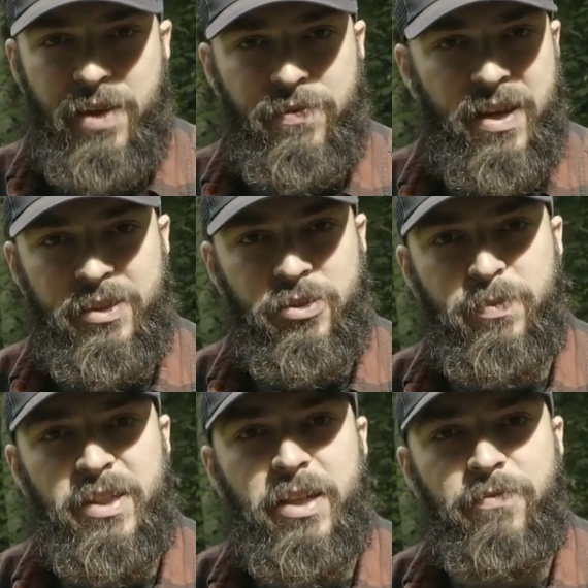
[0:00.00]
I find it to
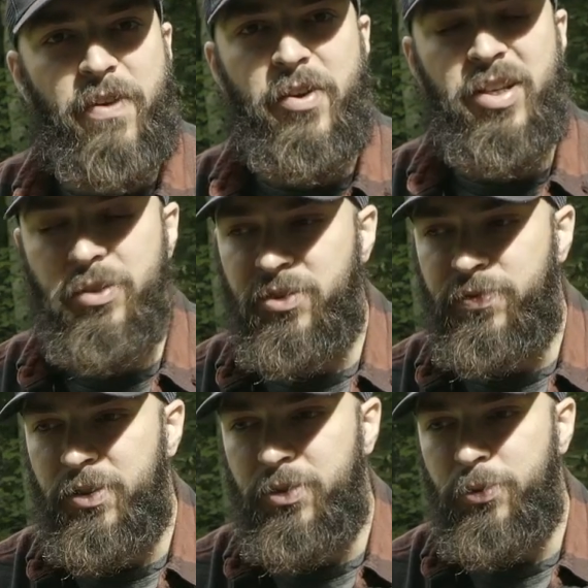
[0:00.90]
be a very
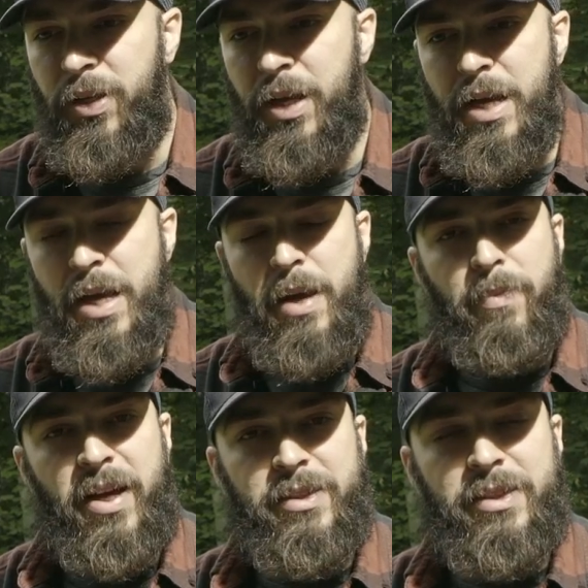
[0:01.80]
useful tool,
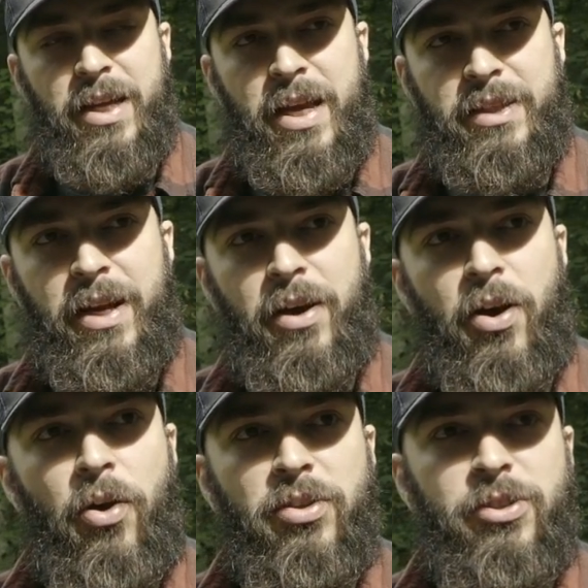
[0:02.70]
but there
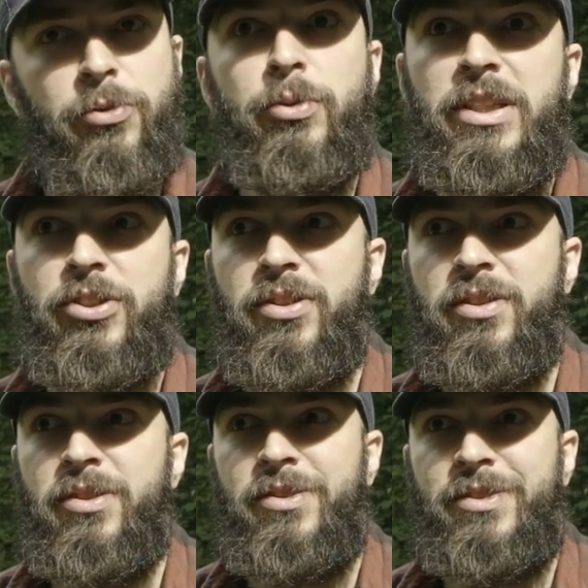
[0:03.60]
are also
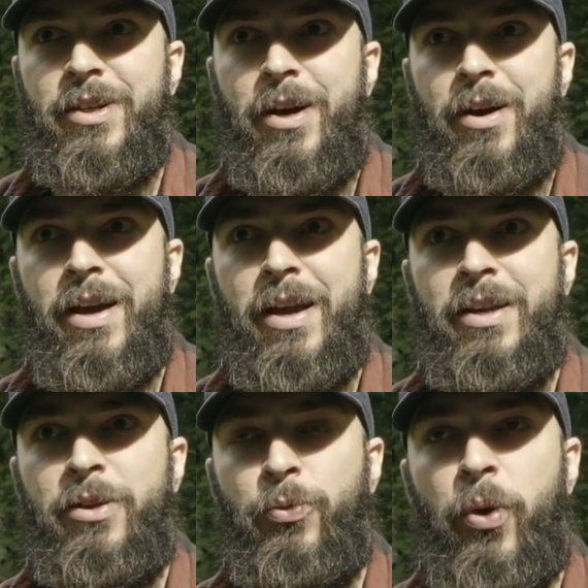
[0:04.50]
regions
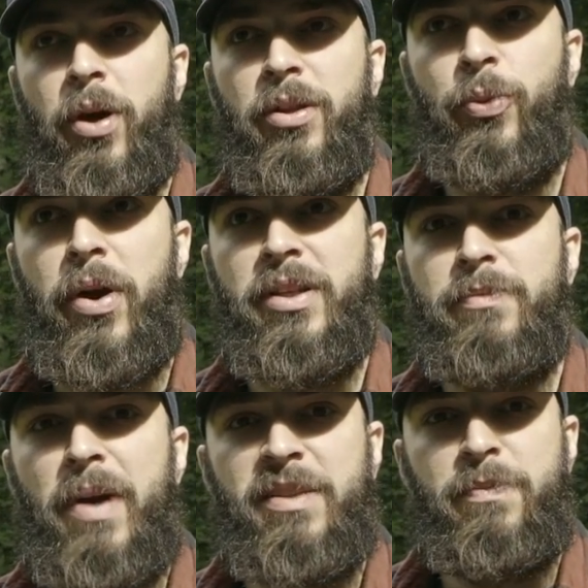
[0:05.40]
in the world where
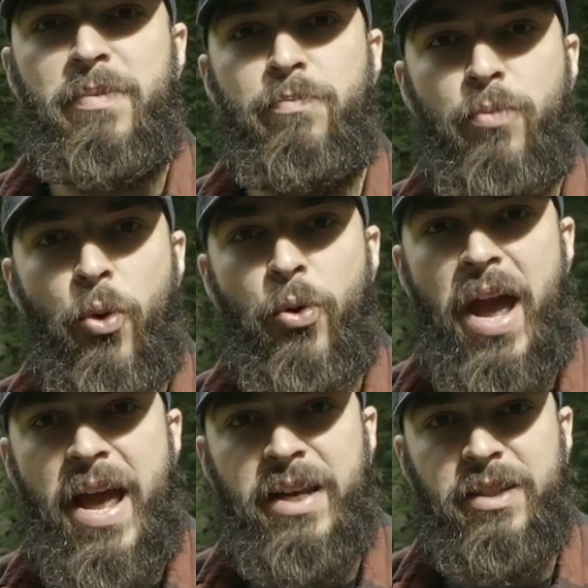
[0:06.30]
it might be more
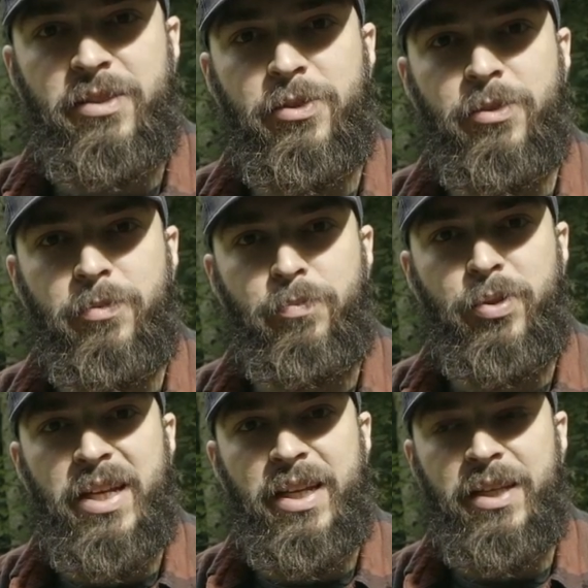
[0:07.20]
handy to
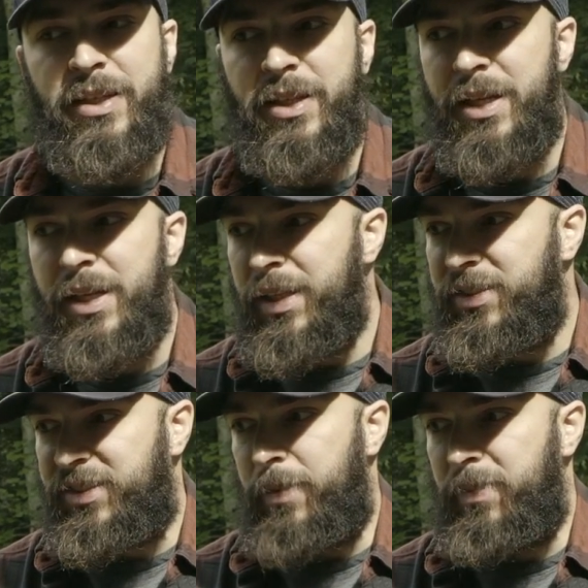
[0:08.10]
bring
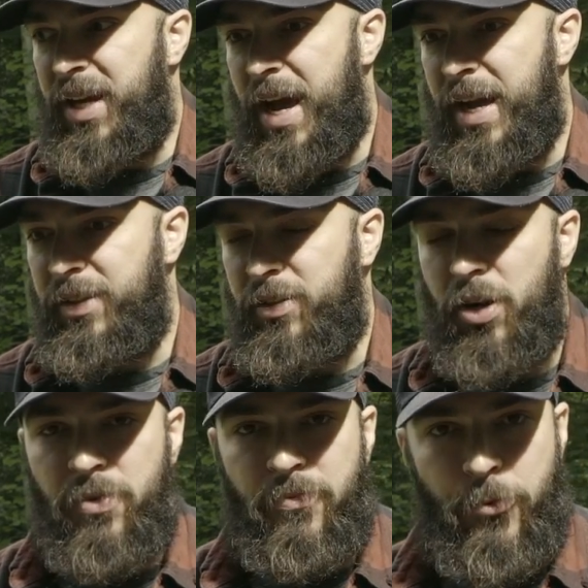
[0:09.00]
some kind
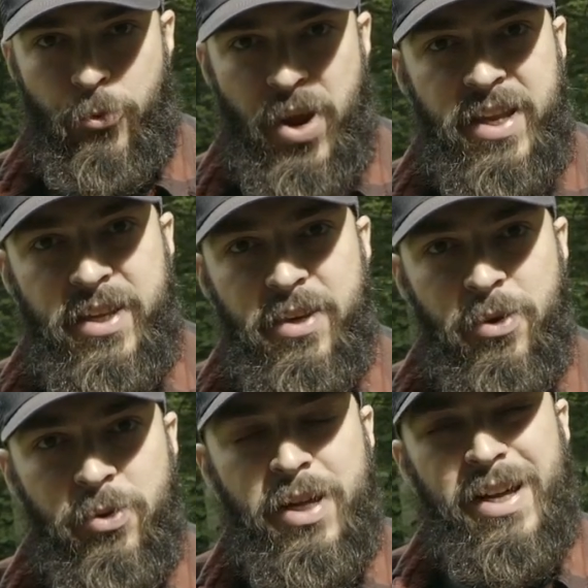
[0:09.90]
of
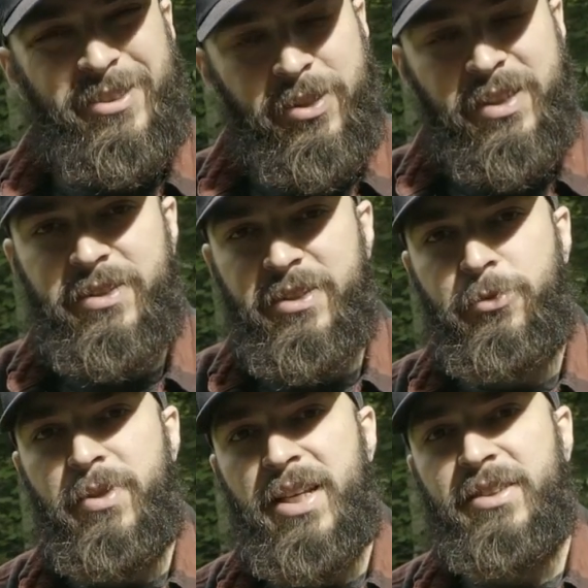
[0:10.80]
radio. So this
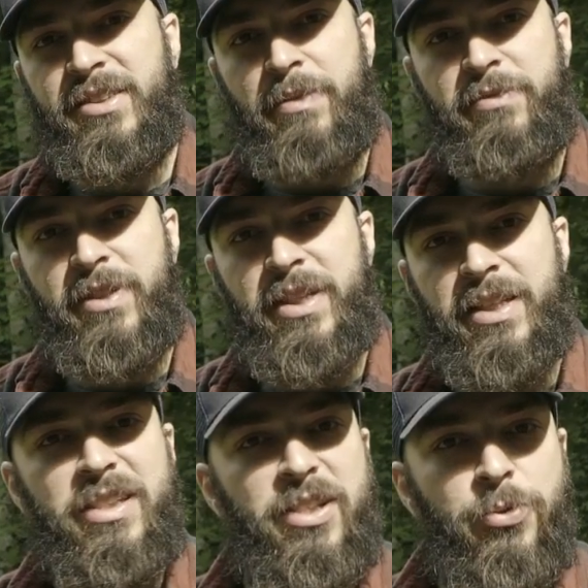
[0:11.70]
is really something
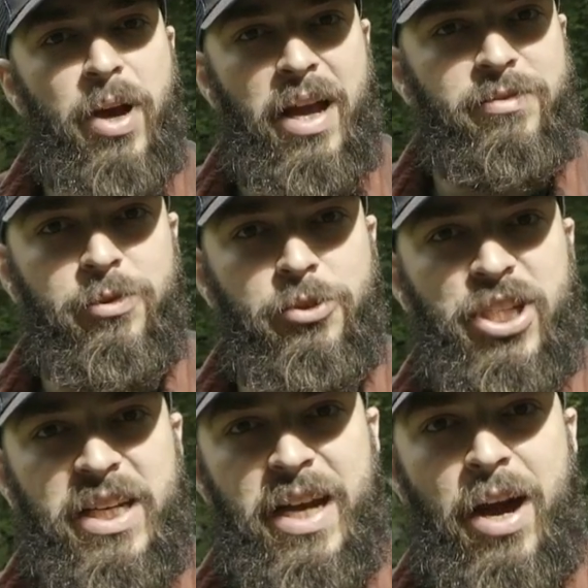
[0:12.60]
that you have to
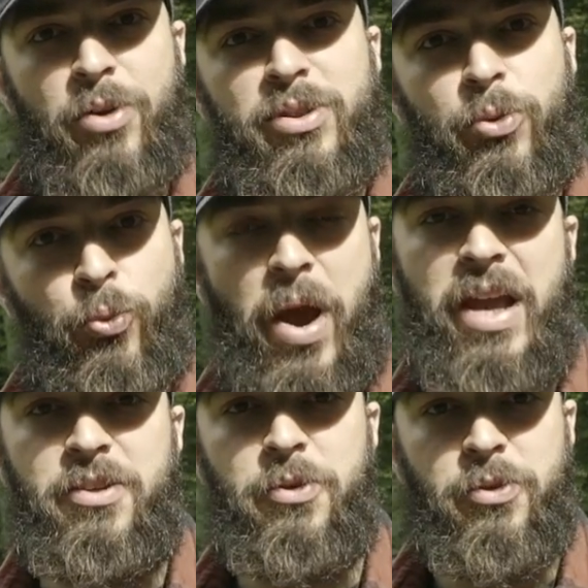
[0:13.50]
check out
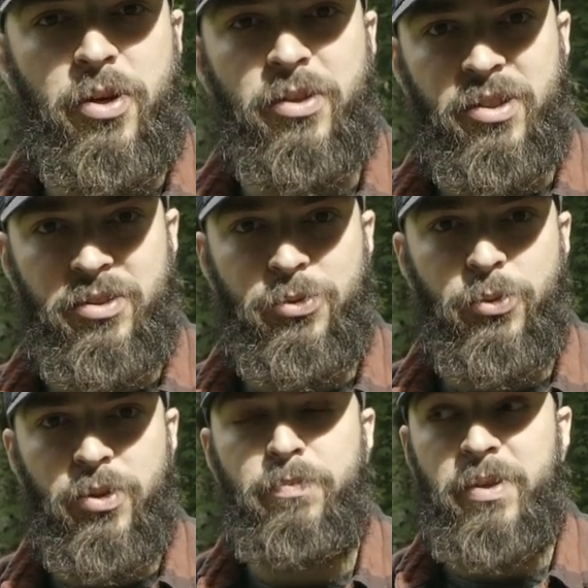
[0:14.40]
while you're on the
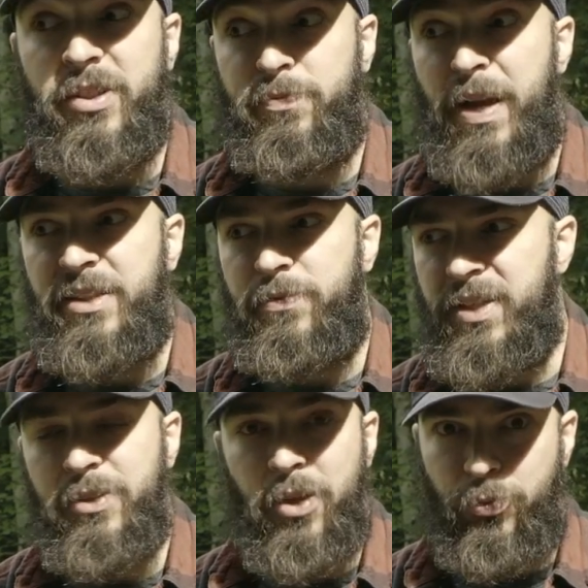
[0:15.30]
tour,
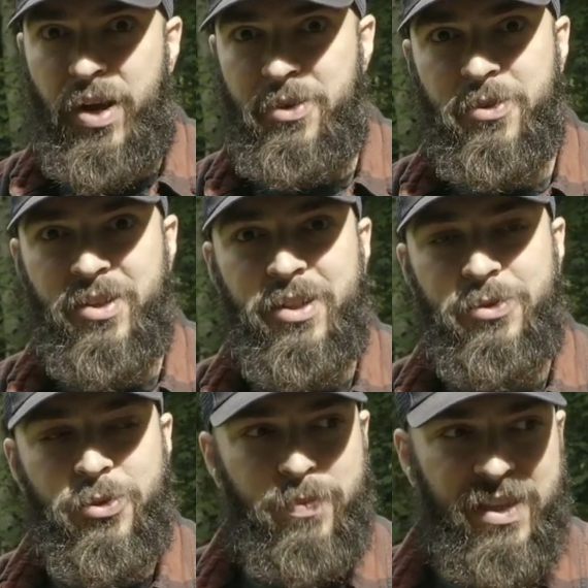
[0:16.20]
respectively, not while you're on the
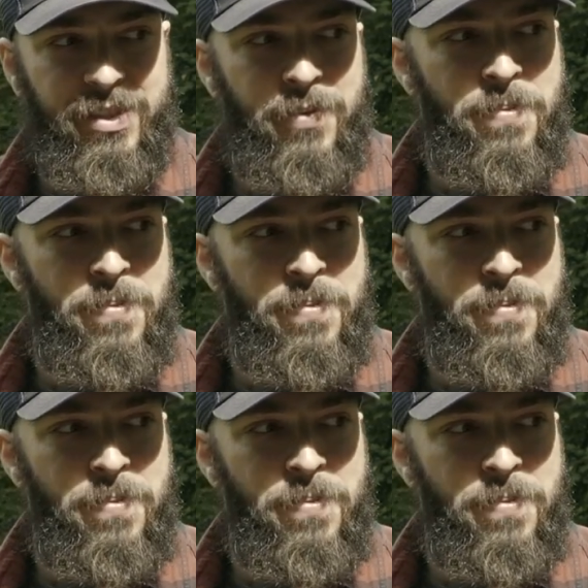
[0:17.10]
tour, but